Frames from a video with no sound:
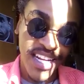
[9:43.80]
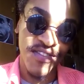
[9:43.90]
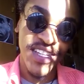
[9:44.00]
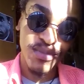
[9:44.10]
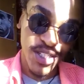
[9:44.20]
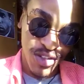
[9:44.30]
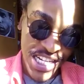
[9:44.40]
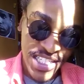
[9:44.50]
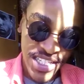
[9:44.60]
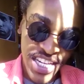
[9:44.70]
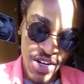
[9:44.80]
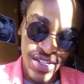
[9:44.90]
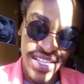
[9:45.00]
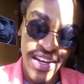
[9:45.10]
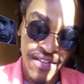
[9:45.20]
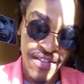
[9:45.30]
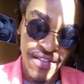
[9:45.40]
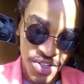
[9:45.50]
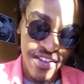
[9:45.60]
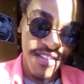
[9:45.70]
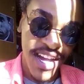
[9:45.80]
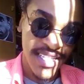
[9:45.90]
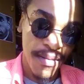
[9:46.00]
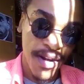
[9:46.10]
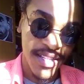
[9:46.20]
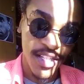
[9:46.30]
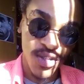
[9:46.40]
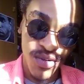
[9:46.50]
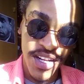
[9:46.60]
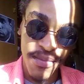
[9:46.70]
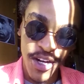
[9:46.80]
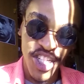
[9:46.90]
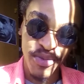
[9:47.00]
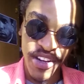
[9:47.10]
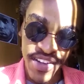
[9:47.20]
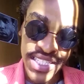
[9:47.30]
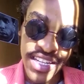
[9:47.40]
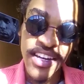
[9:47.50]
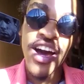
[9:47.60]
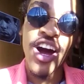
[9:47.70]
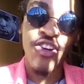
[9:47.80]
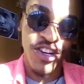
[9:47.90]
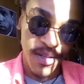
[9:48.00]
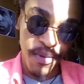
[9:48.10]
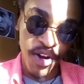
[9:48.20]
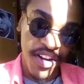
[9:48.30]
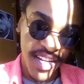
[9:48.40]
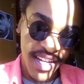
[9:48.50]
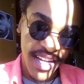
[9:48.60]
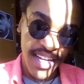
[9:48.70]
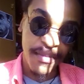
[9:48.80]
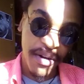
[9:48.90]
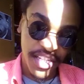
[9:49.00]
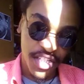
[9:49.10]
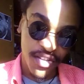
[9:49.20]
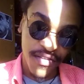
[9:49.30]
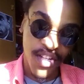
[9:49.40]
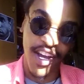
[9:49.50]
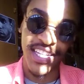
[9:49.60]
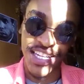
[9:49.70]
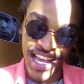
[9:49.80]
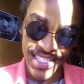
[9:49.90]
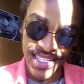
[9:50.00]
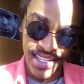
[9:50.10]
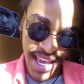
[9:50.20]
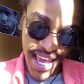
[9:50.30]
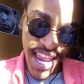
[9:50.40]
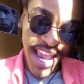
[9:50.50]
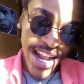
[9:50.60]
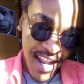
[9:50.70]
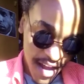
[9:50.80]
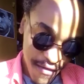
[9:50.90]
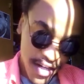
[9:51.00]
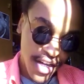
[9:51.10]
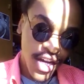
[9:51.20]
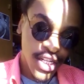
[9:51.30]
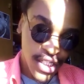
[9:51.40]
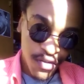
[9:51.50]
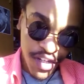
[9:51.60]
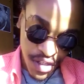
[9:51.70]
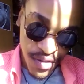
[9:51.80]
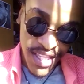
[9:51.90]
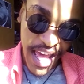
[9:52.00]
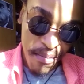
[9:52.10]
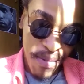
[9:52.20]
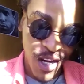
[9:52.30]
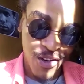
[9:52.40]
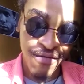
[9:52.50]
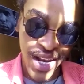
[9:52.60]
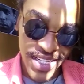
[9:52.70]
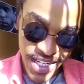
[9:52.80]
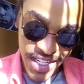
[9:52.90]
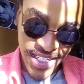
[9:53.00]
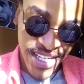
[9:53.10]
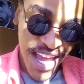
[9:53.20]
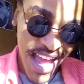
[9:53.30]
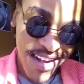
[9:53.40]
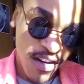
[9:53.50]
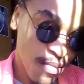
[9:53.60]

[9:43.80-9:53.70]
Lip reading: an investment strategy in which the investor divides the total amount to be invested across a periodic purchase of targeted assets in an effort to reduce the impact of volatility and